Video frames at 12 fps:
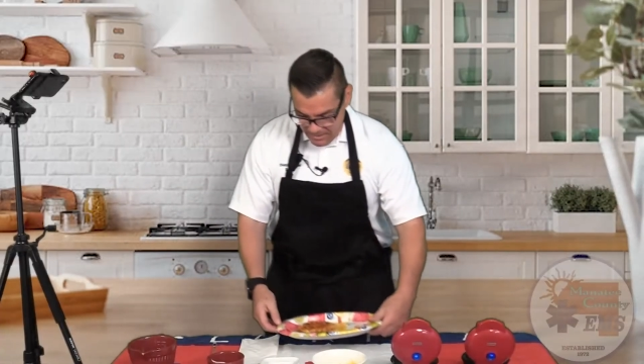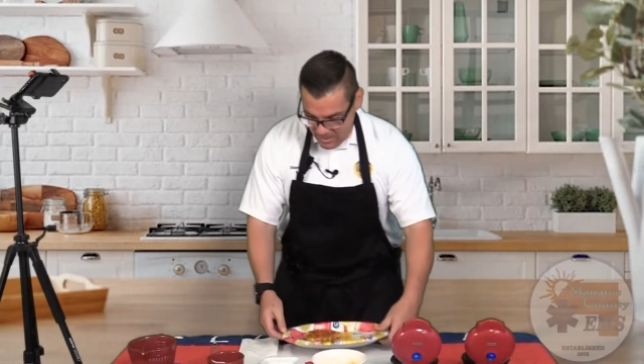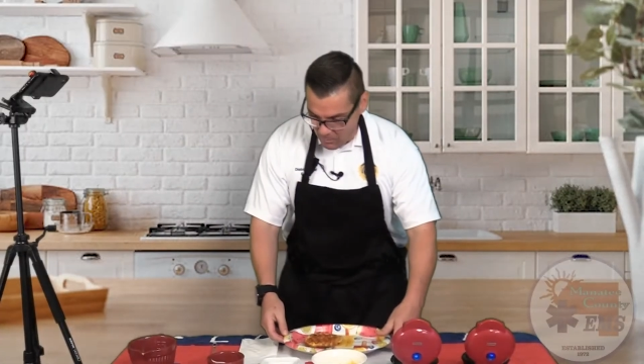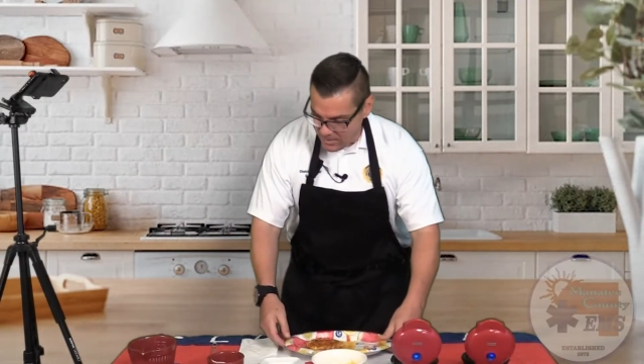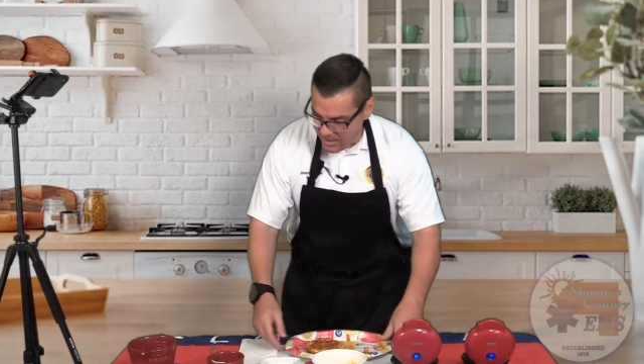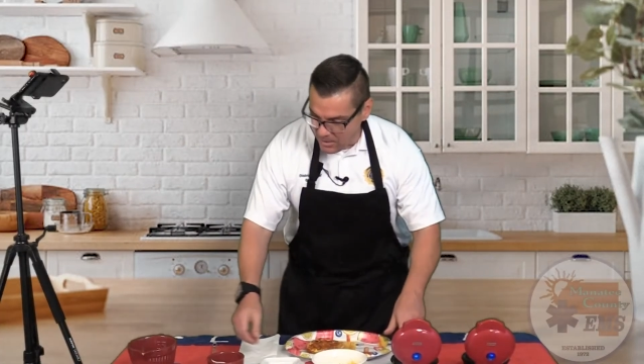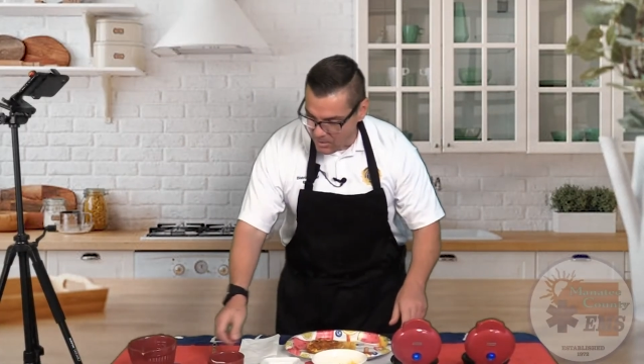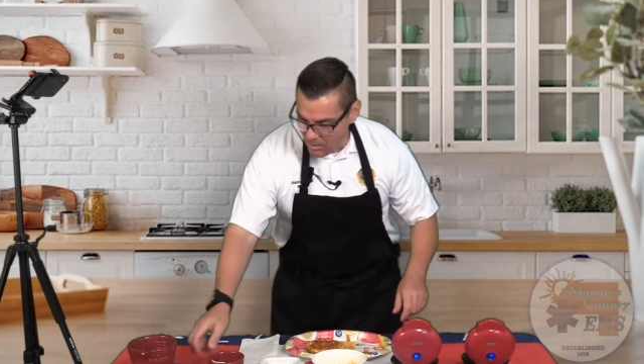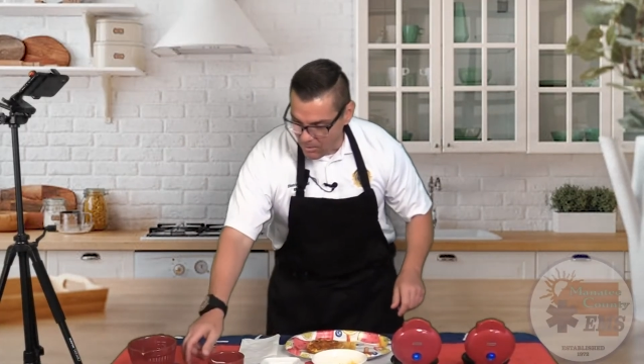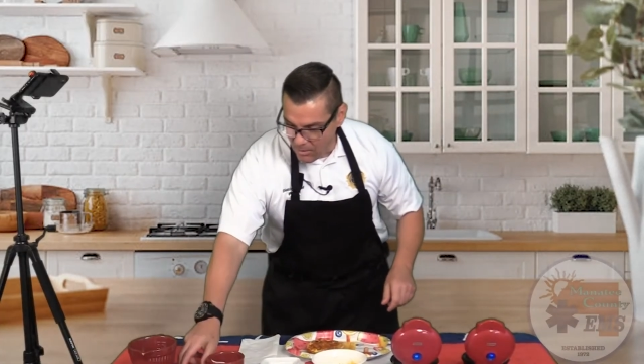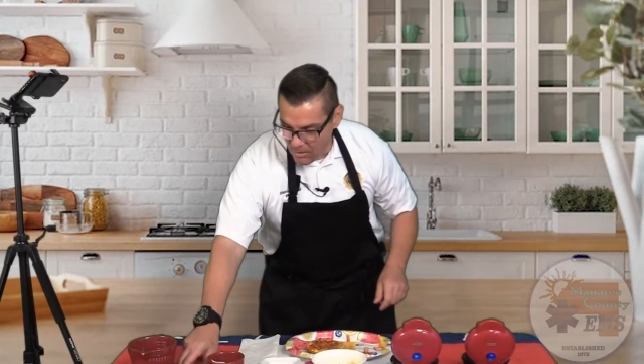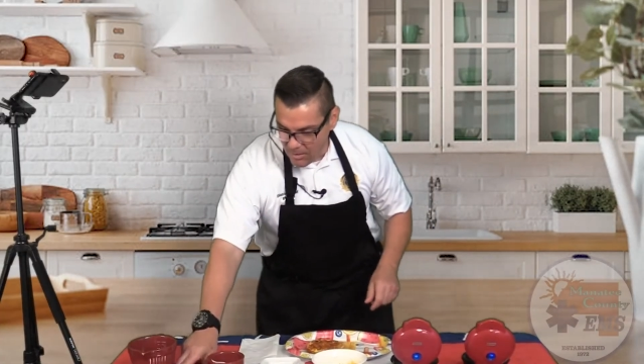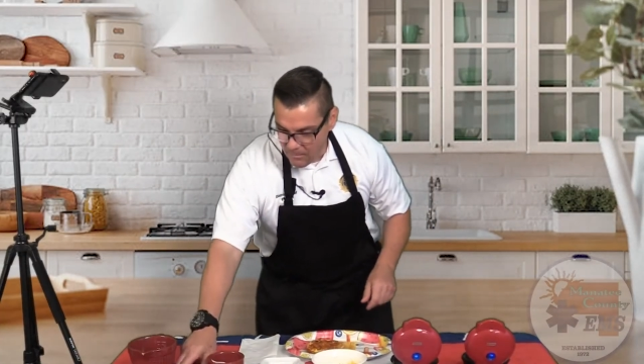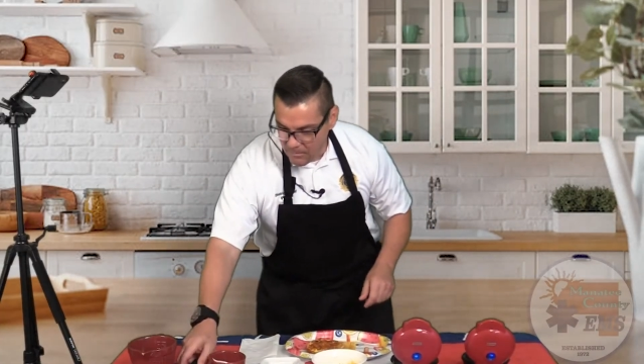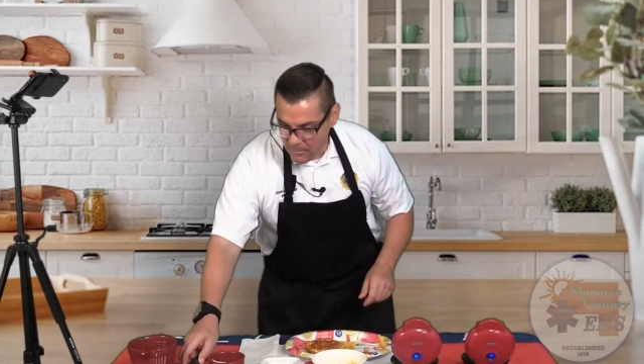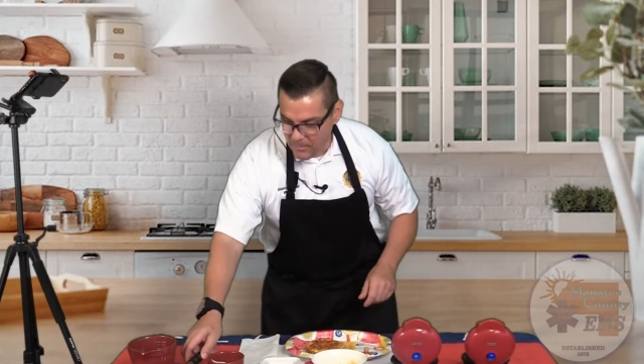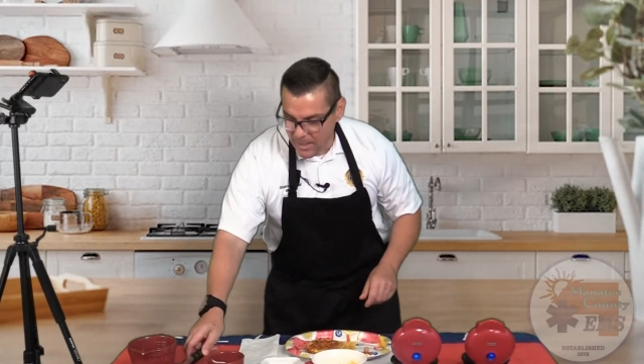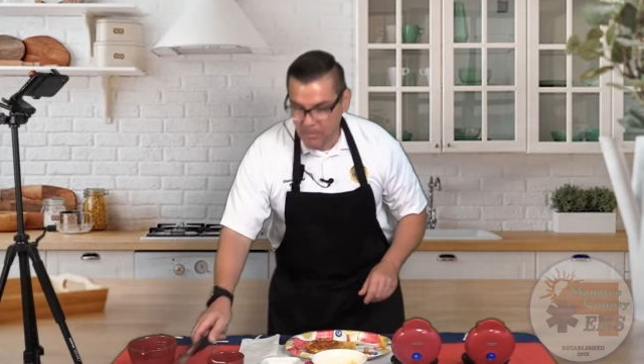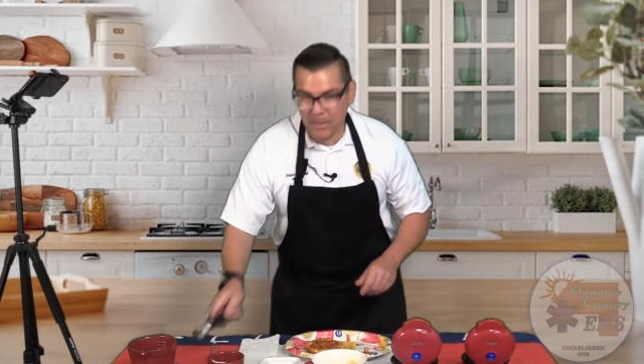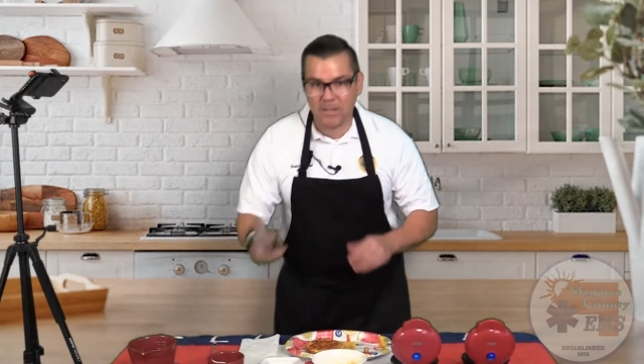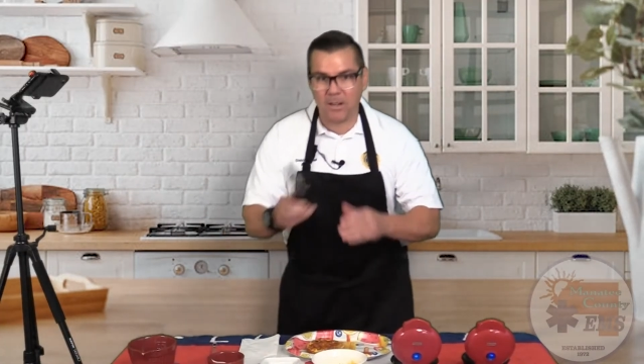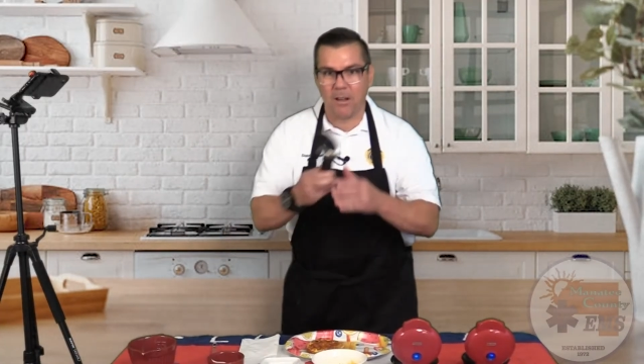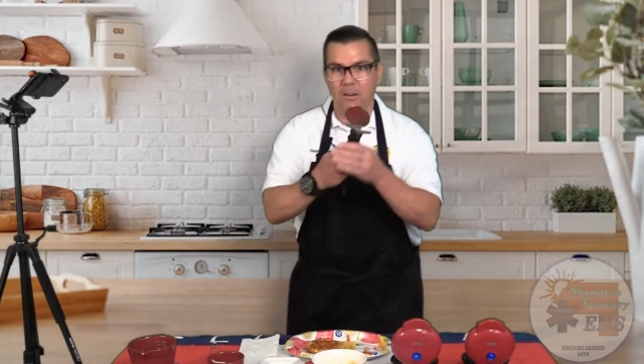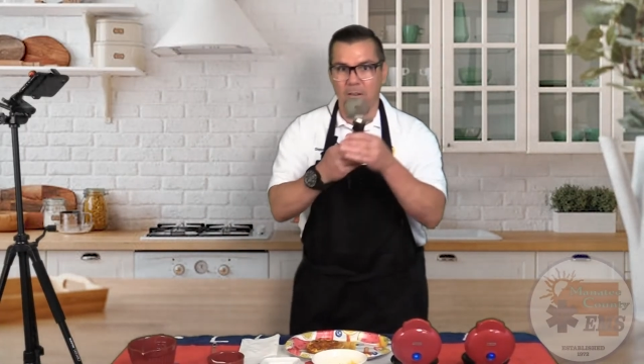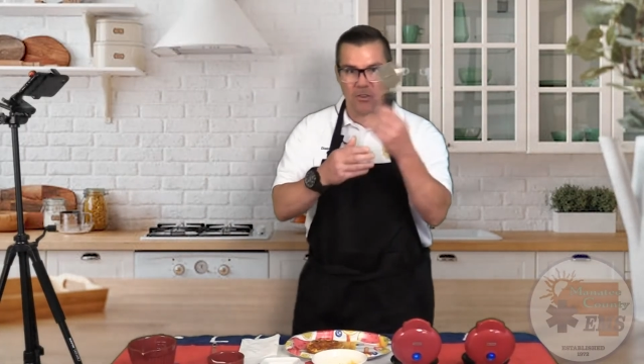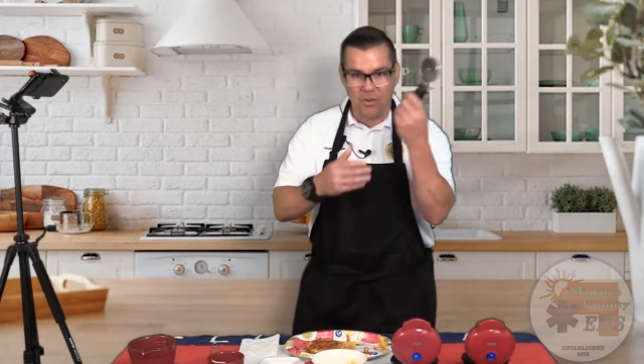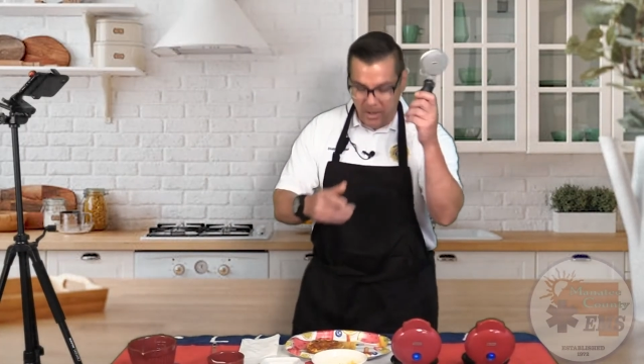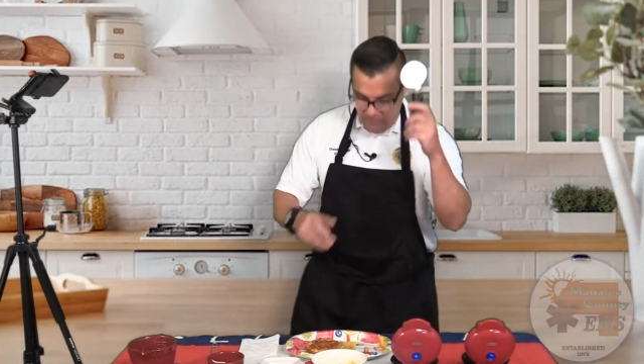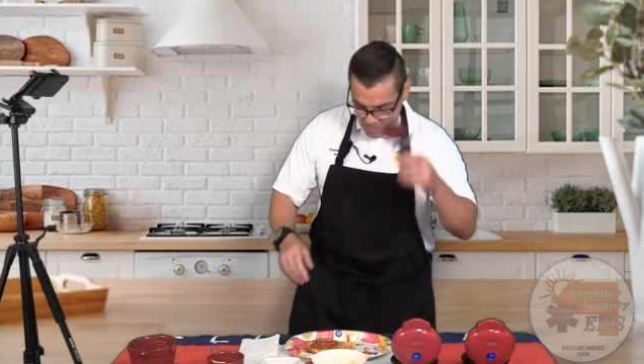Now take a pizza cutter or a knife or